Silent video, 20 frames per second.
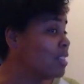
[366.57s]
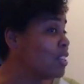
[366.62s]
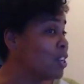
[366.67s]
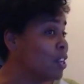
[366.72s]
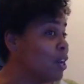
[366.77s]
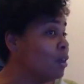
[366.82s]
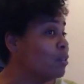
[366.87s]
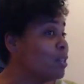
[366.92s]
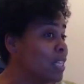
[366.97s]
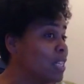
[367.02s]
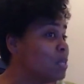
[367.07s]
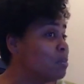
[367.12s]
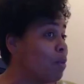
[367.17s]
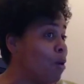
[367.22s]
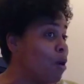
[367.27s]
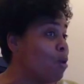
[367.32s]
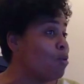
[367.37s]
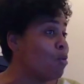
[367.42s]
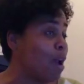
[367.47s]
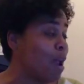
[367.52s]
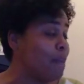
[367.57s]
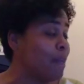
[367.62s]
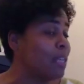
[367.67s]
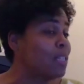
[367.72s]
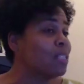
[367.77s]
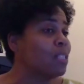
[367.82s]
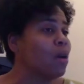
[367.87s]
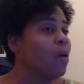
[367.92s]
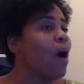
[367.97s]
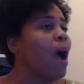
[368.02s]
you know, this
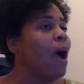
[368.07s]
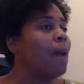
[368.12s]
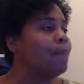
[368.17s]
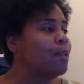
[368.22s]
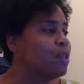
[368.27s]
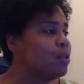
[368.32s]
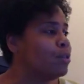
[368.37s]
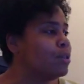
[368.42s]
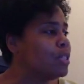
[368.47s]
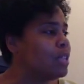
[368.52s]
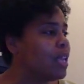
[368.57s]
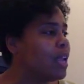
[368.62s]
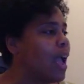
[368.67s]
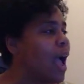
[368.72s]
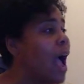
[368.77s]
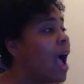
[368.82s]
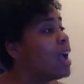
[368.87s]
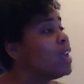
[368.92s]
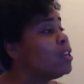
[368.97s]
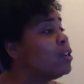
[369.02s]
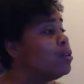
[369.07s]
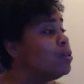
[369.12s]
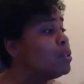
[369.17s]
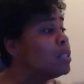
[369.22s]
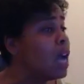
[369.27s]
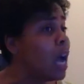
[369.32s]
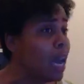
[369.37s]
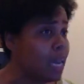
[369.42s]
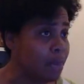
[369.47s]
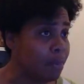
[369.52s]
programming. So I use
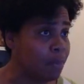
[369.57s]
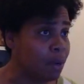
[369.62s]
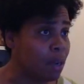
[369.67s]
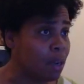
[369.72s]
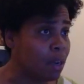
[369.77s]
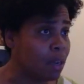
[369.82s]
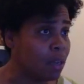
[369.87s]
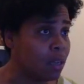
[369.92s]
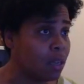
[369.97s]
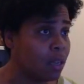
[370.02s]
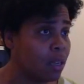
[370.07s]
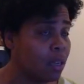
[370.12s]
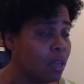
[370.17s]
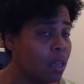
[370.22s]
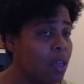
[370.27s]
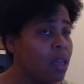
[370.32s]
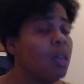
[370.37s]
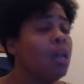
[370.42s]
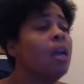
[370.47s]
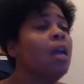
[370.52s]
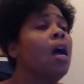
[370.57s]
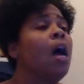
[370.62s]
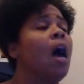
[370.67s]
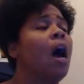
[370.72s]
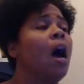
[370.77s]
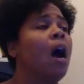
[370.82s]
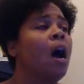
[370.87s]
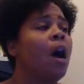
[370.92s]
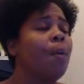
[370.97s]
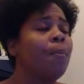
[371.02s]
Honeybook.
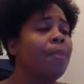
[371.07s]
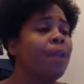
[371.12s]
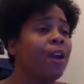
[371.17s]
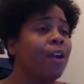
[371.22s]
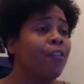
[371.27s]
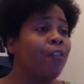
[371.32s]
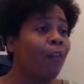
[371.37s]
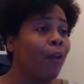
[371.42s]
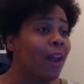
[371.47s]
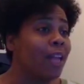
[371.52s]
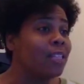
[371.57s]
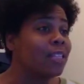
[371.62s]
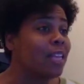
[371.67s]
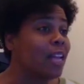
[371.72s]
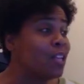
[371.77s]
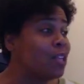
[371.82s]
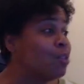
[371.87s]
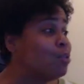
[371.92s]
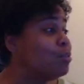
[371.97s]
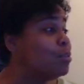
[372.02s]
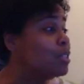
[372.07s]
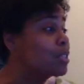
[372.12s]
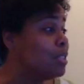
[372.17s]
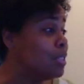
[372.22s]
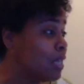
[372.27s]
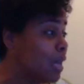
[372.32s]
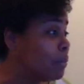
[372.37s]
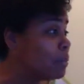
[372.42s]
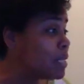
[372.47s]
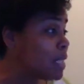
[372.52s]
There are friends that use
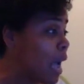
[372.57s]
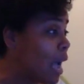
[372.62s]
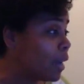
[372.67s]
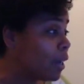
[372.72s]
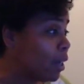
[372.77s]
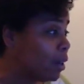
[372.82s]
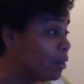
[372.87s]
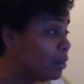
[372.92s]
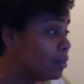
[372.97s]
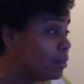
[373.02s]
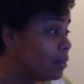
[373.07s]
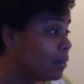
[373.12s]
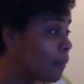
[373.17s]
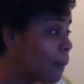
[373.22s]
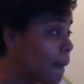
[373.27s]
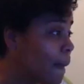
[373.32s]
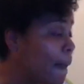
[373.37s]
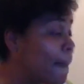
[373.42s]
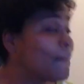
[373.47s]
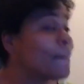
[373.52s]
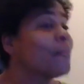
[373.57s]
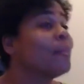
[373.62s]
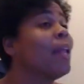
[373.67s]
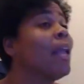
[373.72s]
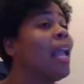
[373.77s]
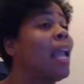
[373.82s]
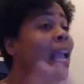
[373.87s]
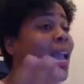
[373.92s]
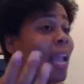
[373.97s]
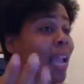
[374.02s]
Dubsado,
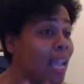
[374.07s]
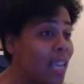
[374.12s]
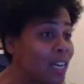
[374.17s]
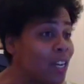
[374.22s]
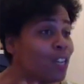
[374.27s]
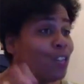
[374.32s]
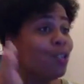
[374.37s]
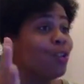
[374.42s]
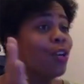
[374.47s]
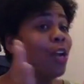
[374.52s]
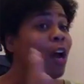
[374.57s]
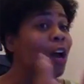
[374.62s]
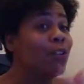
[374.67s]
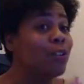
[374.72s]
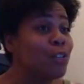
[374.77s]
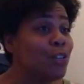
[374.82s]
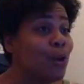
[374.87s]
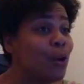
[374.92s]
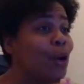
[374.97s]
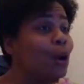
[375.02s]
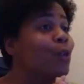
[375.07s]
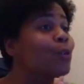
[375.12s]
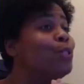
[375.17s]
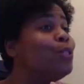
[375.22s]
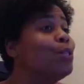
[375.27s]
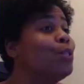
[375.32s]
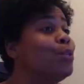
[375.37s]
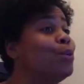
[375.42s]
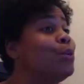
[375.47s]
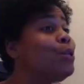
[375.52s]
and you can also
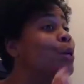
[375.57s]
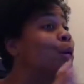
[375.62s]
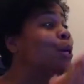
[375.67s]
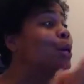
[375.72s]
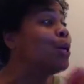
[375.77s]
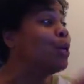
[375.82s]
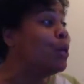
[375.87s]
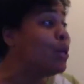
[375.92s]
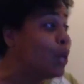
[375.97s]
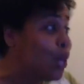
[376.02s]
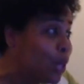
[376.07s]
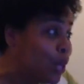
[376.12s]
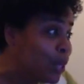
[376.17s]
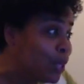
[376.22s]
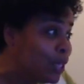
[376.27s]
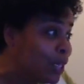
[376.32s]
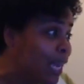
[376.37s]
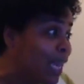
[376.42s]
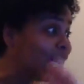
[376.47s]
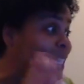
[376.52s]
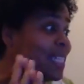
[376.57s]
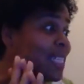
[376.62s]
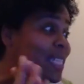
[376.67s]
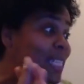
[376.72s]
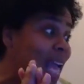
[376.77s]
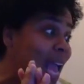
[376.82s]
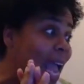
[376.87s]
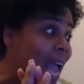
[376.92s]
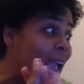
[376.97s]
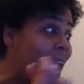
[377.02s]
go to your Google and
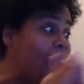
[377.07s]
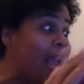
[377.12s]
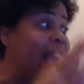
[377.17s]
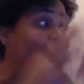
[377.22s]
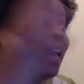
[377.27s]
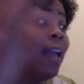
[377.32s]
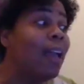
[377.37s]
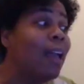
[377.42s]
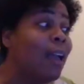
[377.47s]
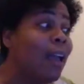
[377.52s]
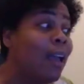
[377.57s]
say,